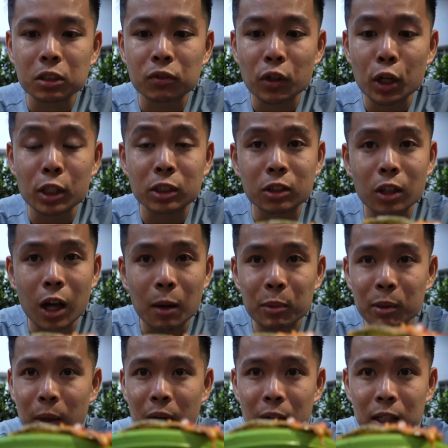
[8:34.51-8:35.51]
It's very
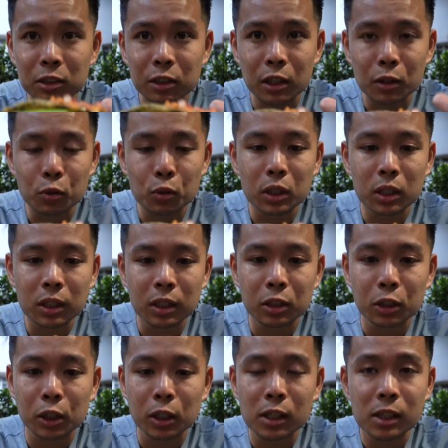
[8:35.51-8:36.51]
sloppy. My hands are getting really
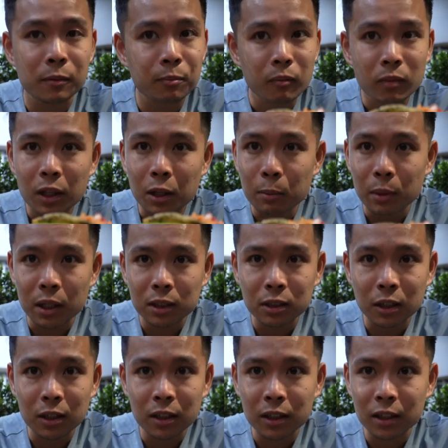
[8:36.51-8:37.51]
dirty, but it's
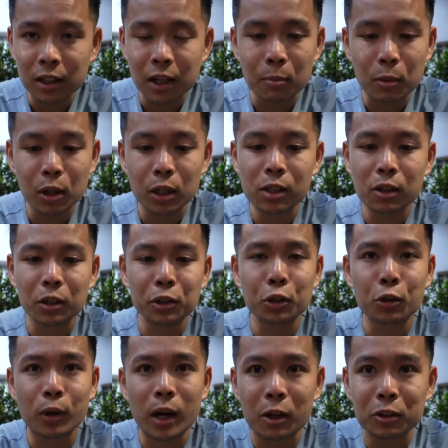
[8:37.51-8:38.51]
all good. I'm already on the
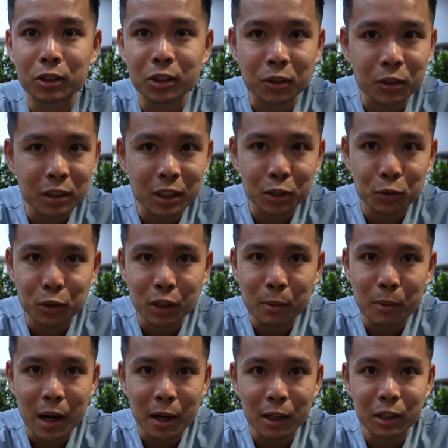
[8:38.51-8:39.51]
ground, so it doesn't really
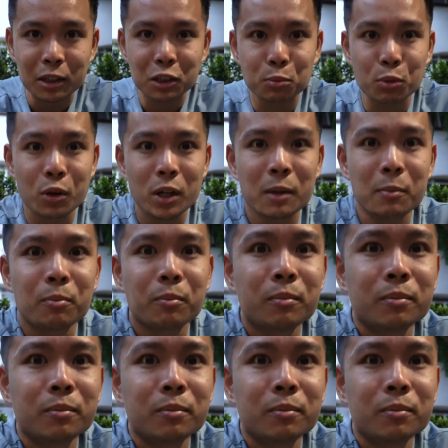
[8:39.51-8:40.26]
matter at this point.